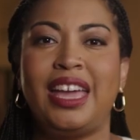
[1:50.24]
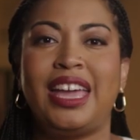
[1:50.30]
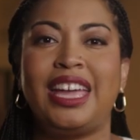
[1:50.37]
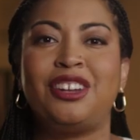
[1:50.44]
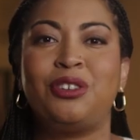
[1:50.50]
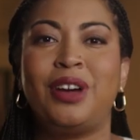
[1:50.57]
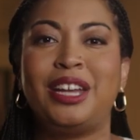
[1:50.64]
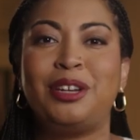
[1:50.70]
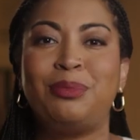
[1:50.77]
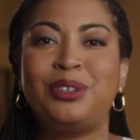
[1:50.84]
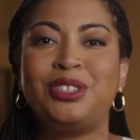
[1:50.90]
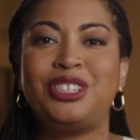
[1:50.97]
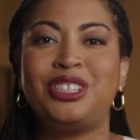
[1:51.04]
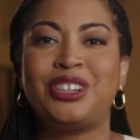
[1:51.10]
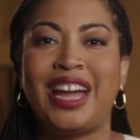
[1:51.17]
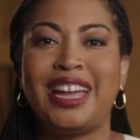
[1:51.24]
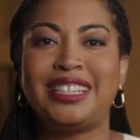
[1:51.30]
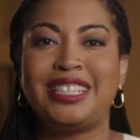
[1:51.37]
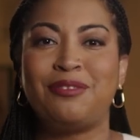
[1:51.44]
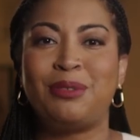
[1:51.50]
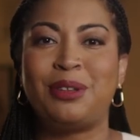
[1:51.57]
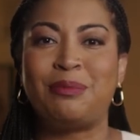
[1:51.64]
Incredible
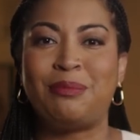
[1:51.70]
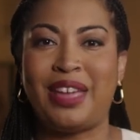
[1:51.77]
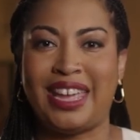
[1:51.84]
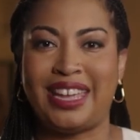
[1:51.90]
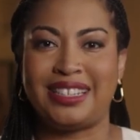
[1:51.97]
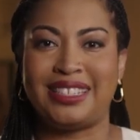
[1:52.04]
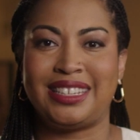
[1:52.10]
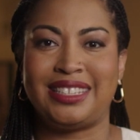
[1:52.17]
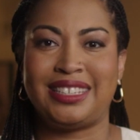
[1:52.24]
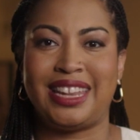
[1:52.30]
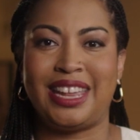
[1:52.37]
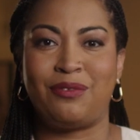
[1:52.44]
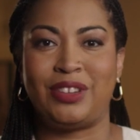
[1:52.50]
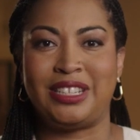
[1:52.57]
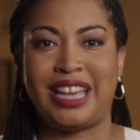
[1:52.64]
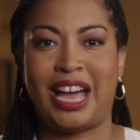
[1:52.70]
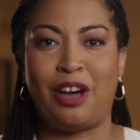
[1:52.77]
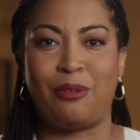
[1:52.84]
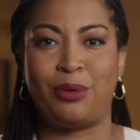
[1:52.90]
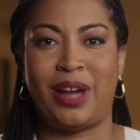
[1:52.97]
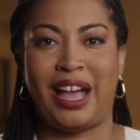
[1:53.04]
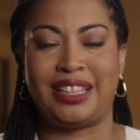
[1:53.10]
strides have been made since the
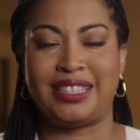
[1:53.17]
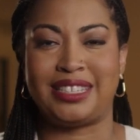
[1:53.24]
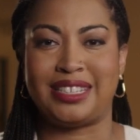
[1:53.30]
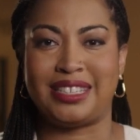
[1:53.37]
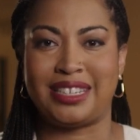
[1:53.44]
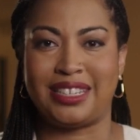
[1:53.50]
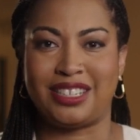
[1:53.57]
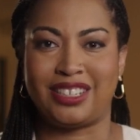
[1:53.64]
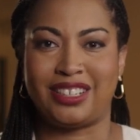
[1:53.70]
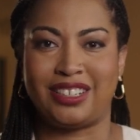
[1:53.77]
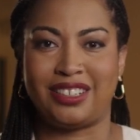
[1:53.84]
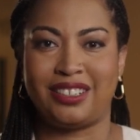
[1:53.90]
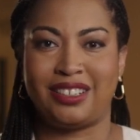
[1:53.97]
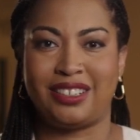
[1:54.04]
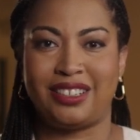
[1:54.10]
Infantile Paralysis Center.